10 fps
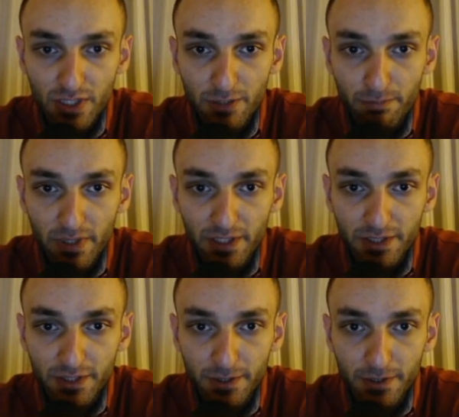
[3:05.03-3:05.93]
he
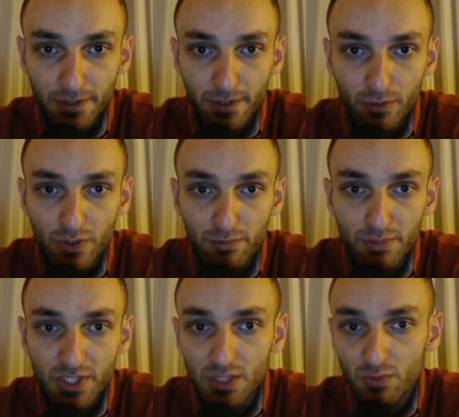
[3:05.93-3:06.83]
played queen
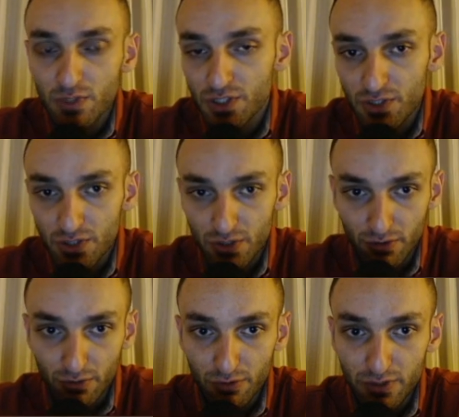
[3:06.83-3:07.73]
b6, which is
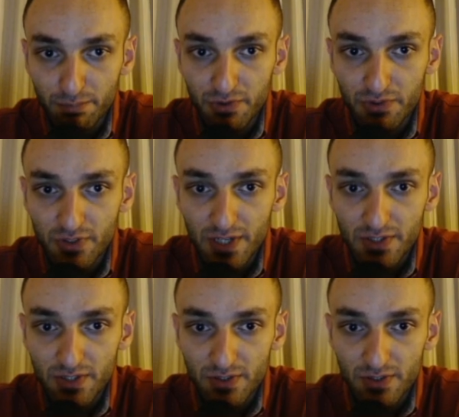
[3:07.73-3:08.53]
not the precise,